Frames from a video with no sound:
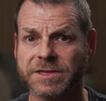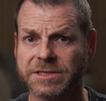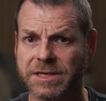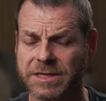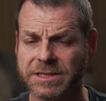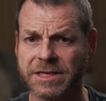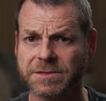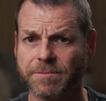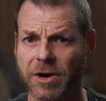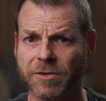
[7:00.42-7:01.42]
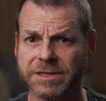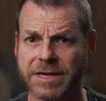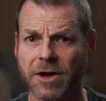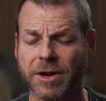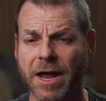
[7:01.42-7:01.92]
statistics bear this
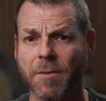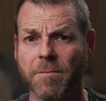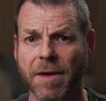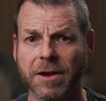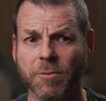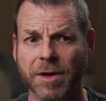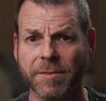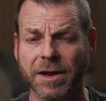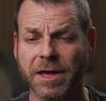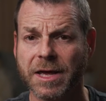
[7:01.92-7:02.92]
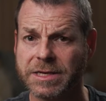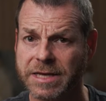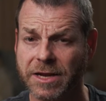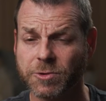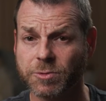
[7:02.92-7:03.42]
out in how men and women
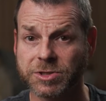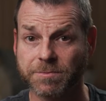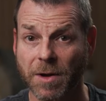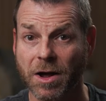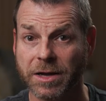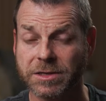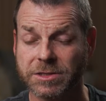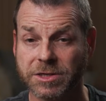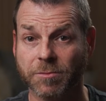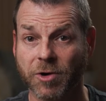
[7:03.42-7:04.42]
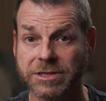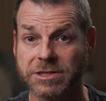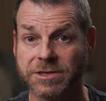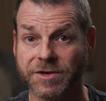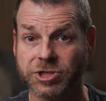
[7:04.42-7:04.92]
tend to respond to the
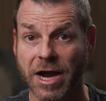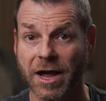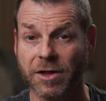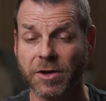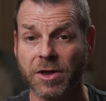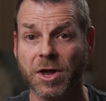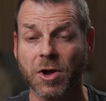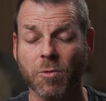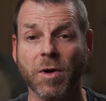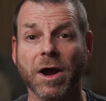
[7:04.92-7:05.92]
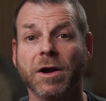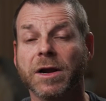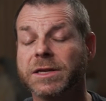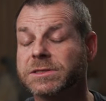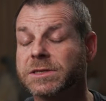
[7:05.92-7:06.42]
presence of a child, where
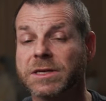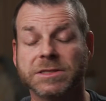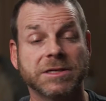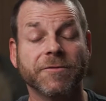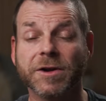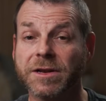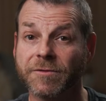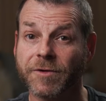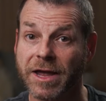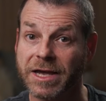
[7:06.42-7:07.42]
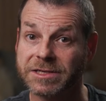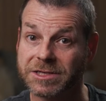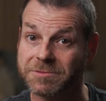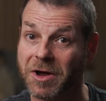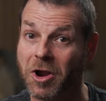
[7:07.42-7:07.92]
it's different in different
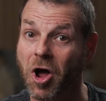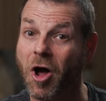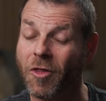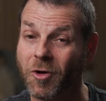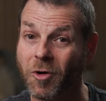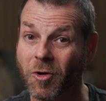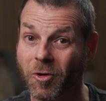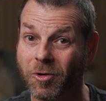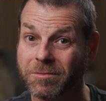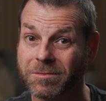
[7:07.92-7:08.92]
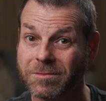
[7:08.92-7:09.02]
cases, but on the whole,